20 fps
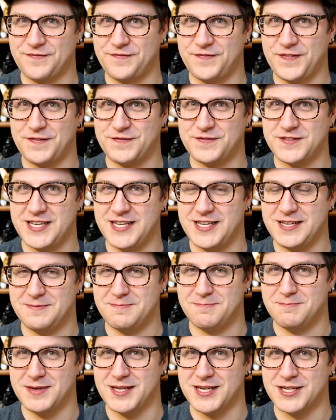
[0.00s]

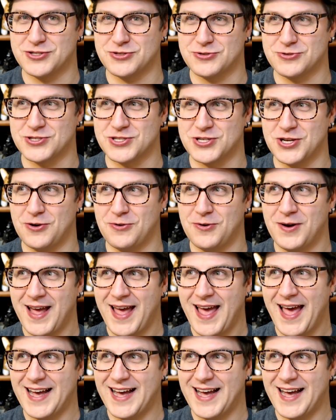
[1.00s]
15 minutes or so